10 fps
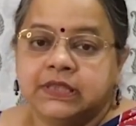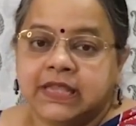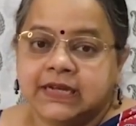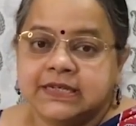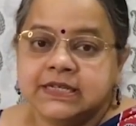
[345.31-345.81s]

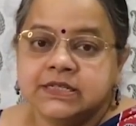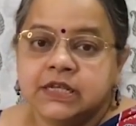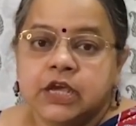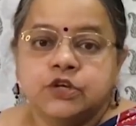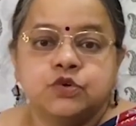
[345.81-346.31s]
that is,
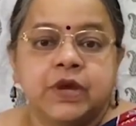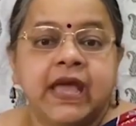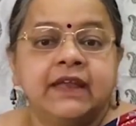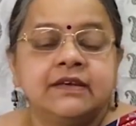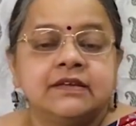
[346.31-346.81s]
to
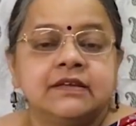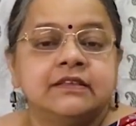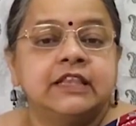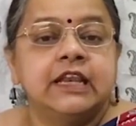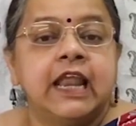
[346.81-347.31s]
end
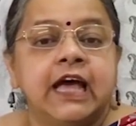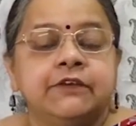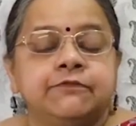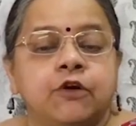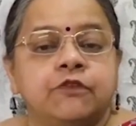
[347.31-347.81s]
the life
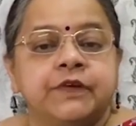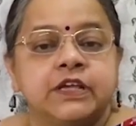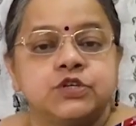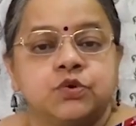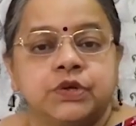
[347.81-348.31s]
of
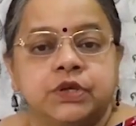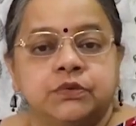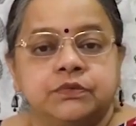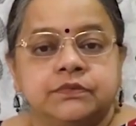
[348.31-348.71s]
Antonio.